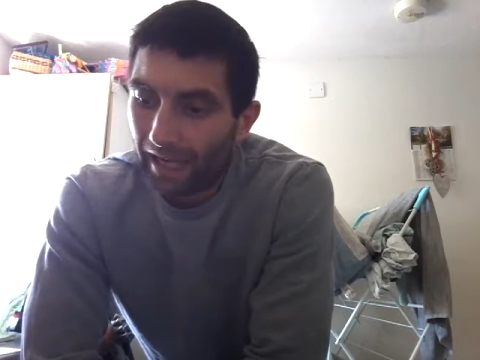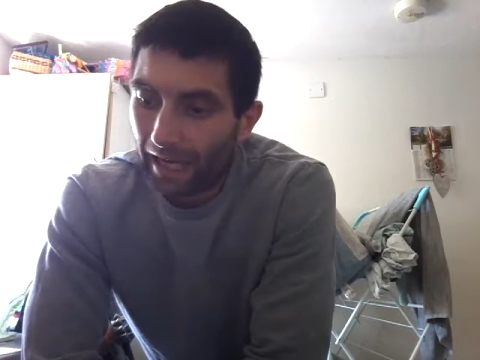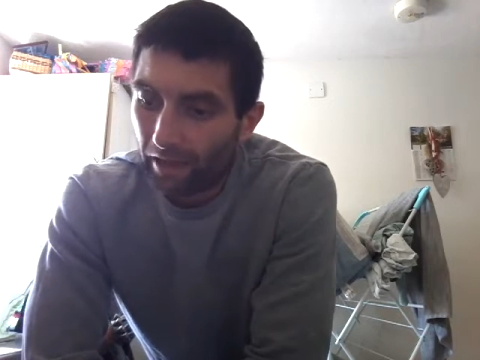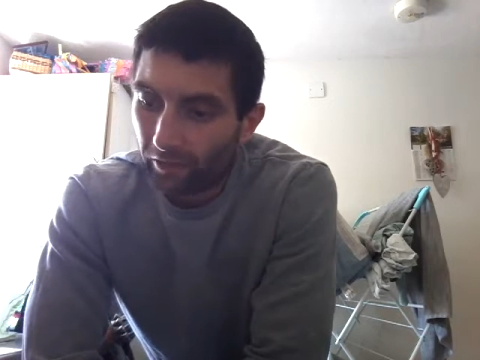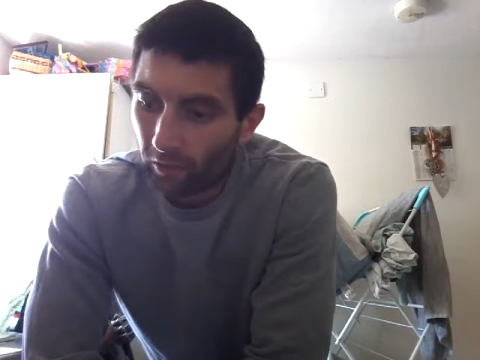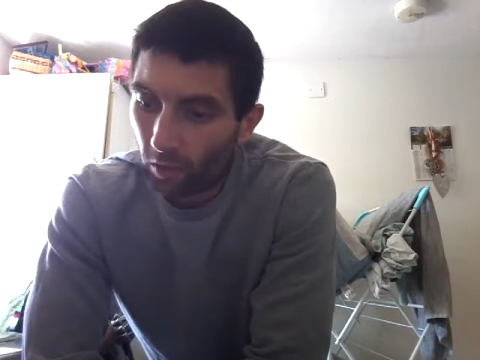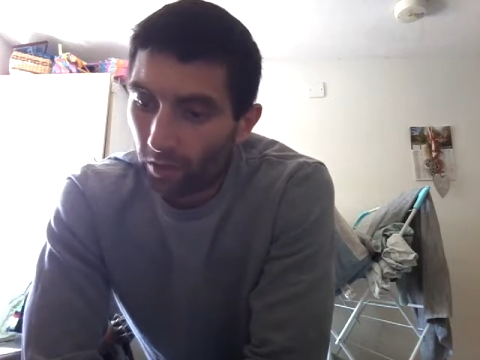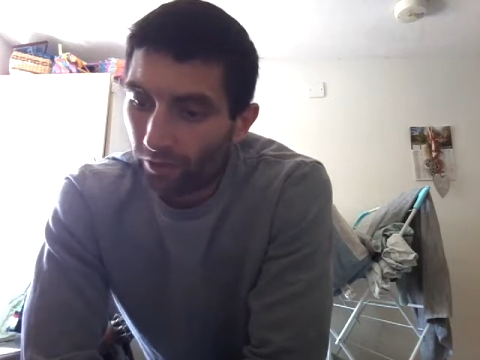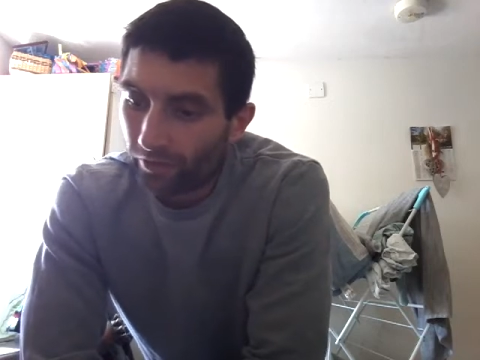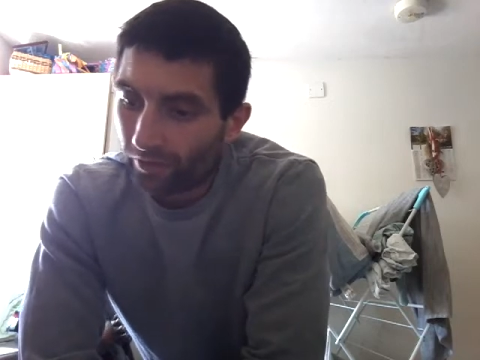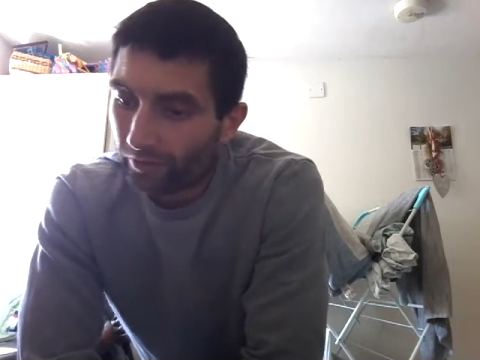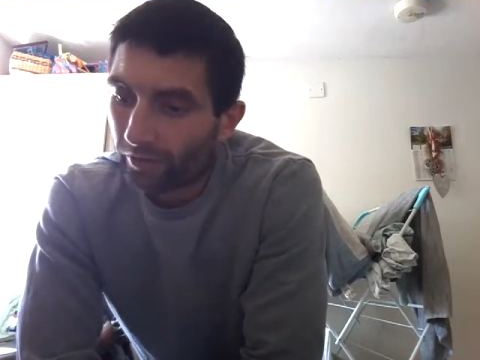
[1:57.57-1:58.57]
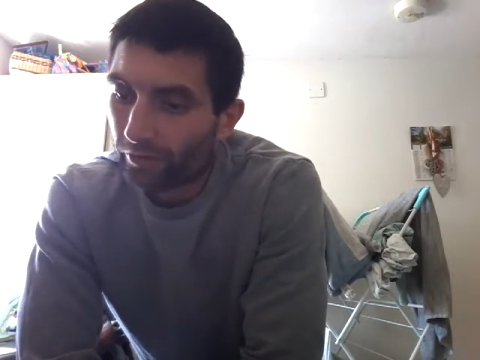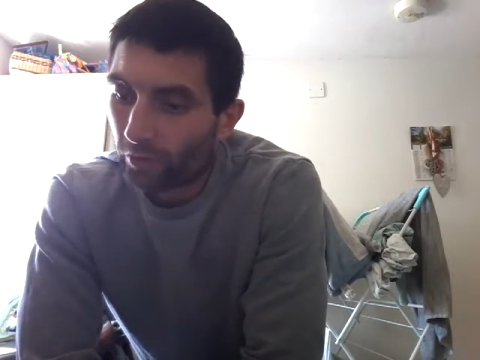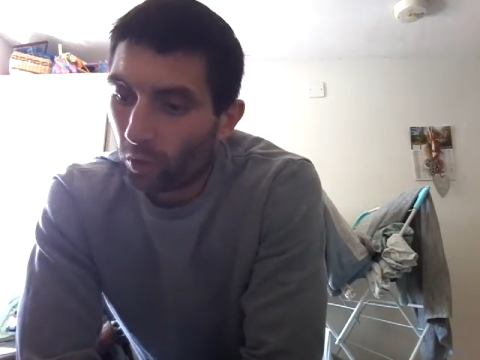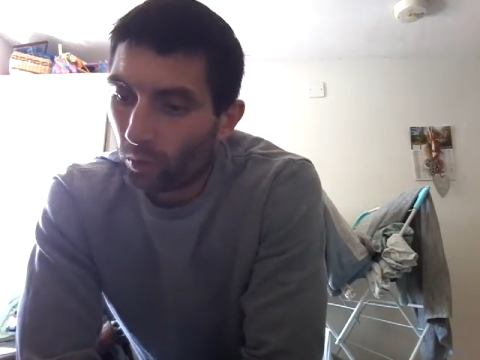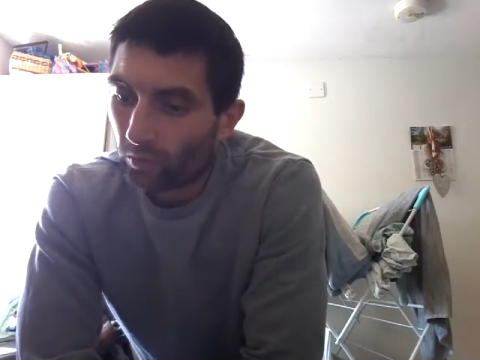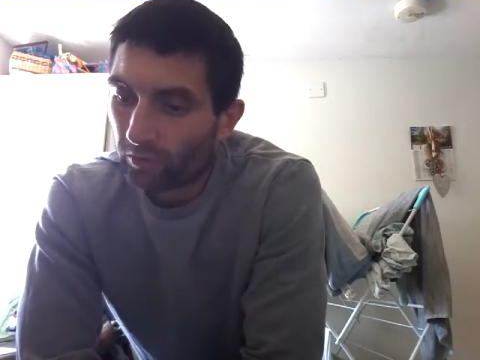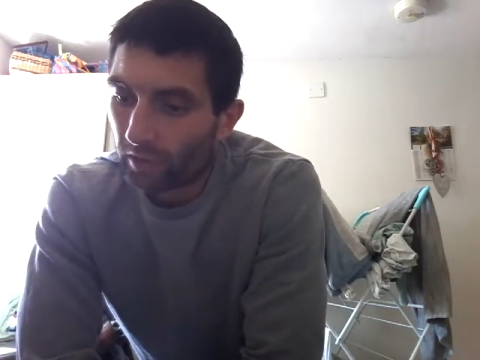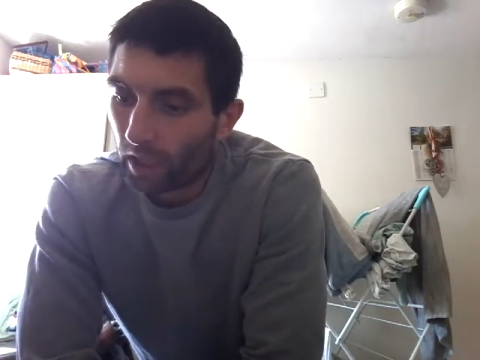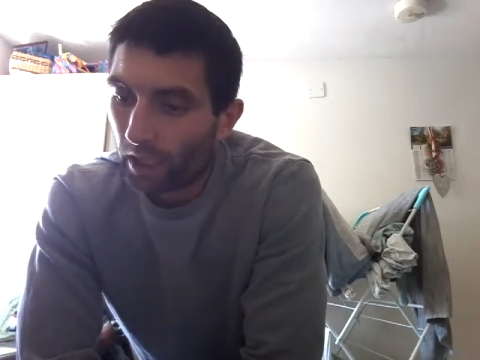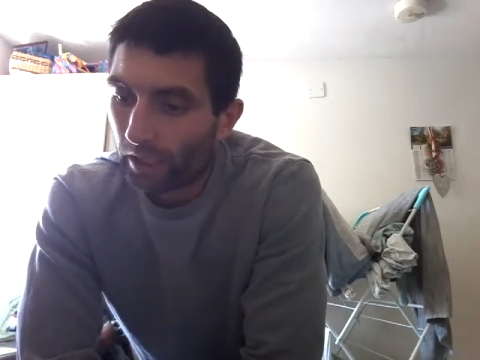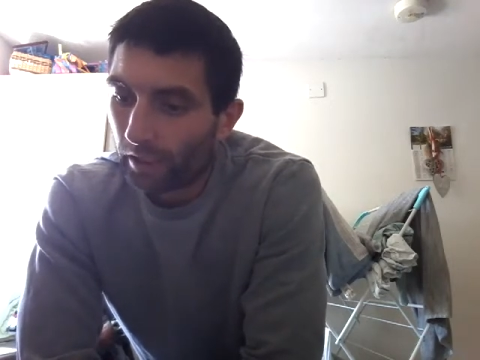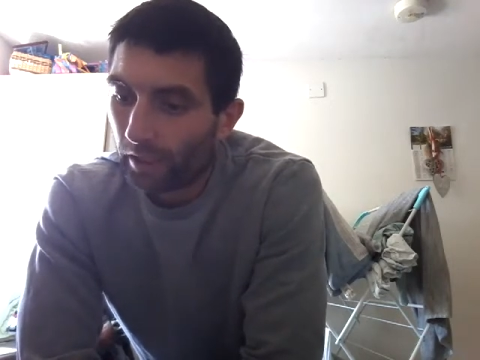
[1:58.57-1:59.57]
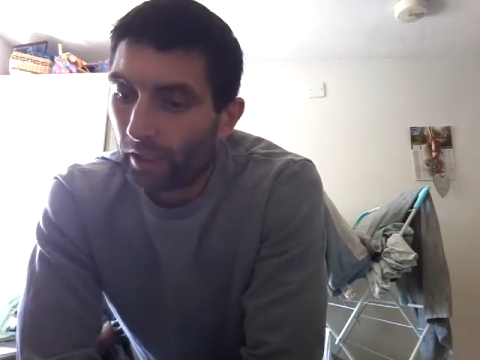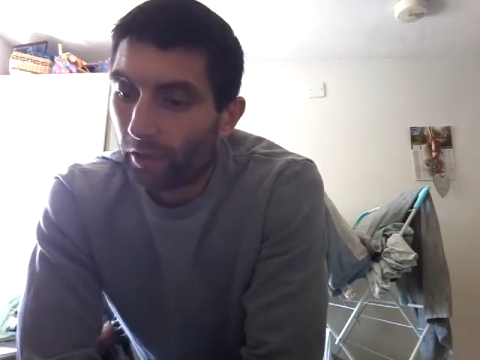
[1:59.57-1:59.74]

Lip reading: as long as it is called today,